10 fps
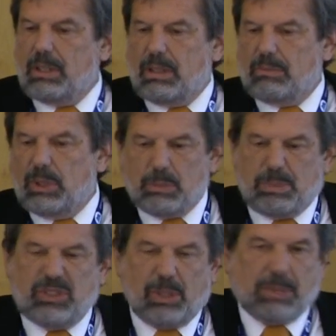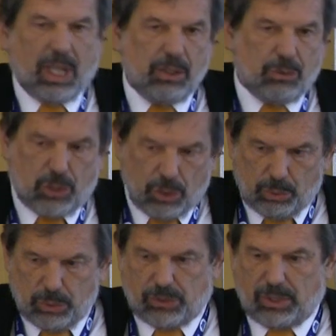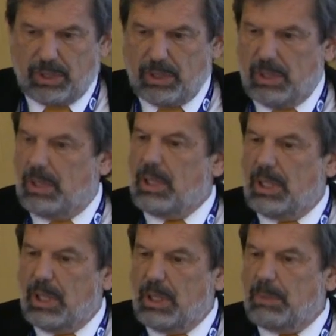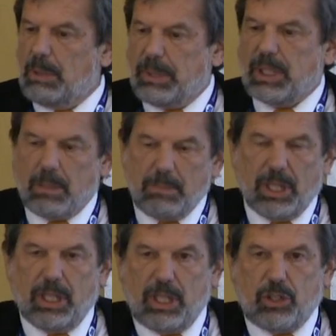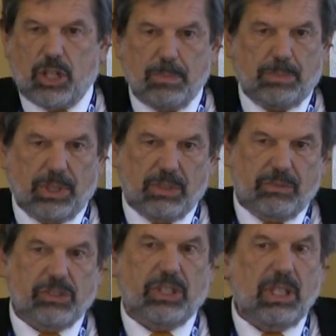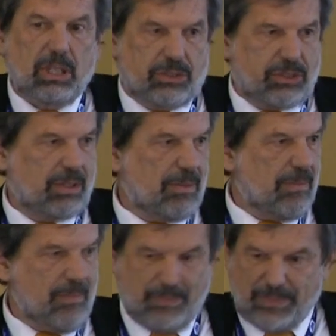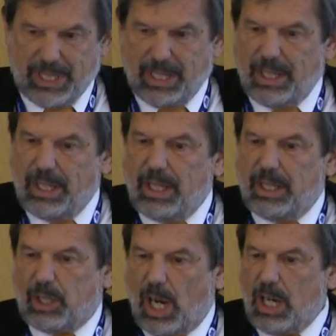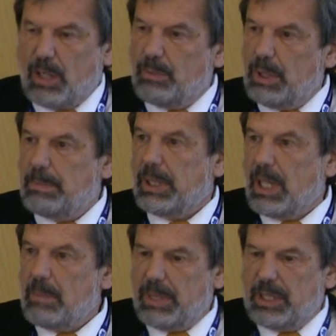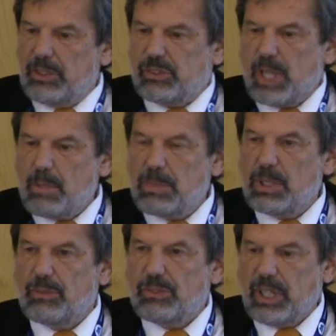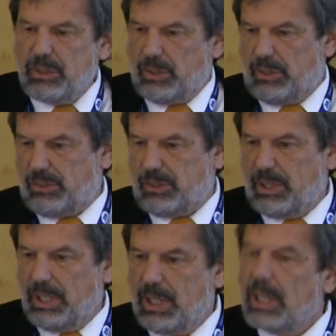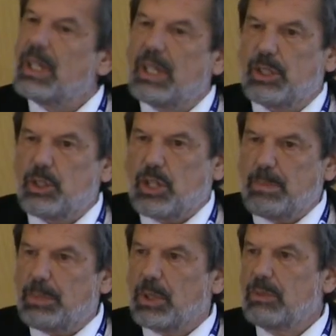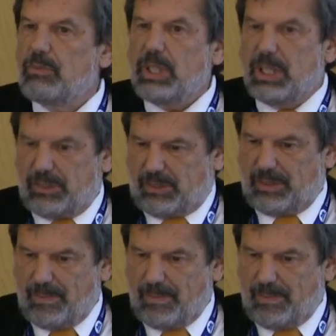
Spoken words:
will not be some kind of shoes, it will become a chip with heels. A car will become an assembly of sensors and a chip on wheels.